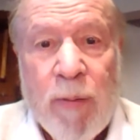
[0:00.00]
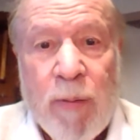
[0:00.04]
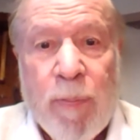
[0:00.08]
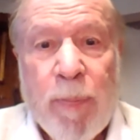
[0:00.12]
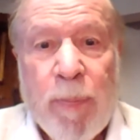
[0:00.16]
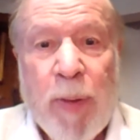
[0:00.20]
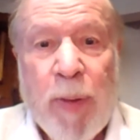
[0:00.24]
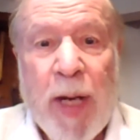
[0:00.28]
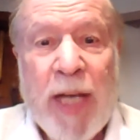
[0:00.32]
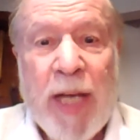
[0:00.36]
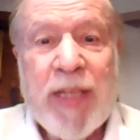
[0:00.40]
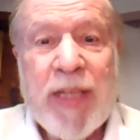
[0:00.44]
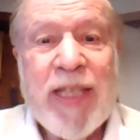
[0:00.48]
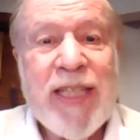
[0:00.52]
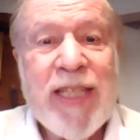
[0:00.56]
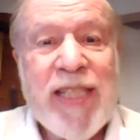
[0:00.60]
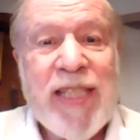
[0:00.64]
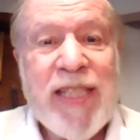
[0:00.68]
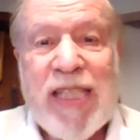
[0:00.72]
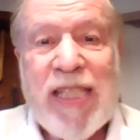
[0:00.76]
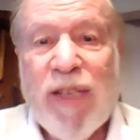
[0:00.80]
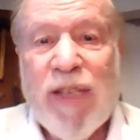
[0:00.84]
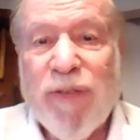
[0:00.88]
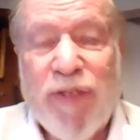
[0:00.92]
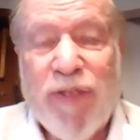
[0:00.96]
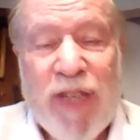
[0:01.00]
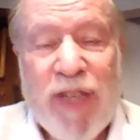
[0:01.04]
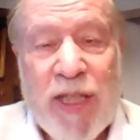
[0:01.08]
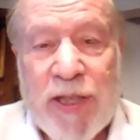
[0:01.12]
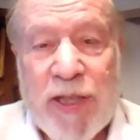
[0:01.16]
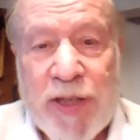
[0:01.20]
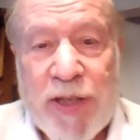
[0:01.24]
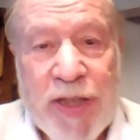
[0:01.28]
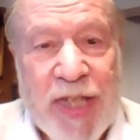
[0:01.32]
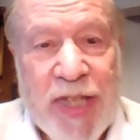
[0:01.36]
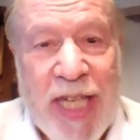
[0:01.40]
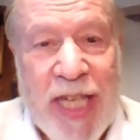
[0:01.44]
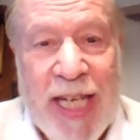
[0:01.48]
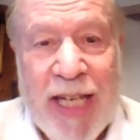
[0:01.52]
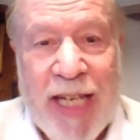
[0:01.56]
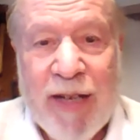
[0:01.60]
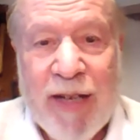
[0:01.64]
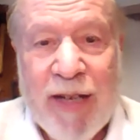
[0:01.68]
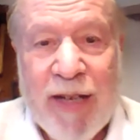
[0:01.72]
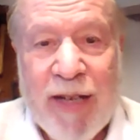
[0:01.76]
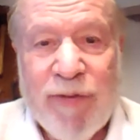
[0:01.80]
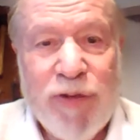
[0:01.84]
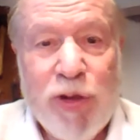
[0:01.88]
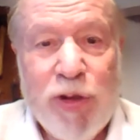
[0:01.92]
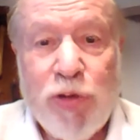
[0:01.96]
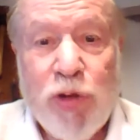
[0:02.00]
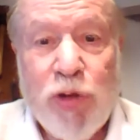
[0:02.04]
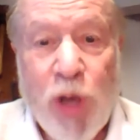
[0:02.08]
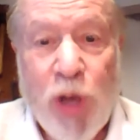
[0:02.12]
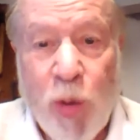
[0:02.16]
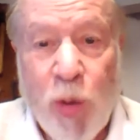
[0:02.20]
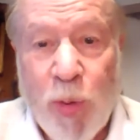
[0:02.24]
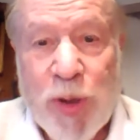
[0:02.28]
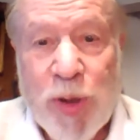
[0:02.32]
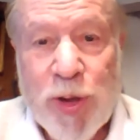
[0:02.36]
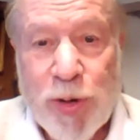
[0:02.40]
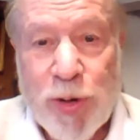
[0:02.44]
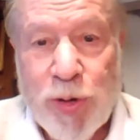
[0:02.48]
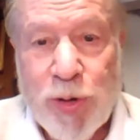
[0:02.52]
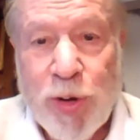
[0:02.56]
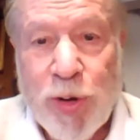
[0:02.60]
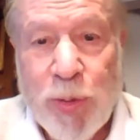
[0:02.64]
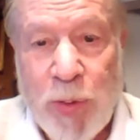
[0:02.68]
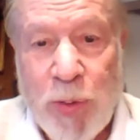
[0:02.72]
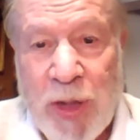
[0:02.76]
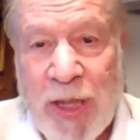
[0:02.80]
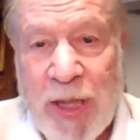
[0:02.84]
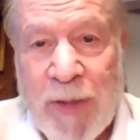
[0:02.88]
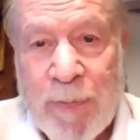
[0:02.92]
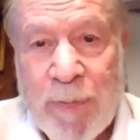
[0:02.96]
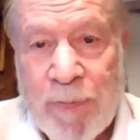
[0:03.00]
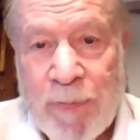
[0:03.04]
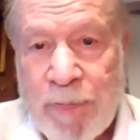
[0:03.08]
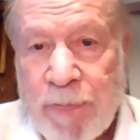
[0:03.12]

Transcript: but this is a field that if you know what you're doing,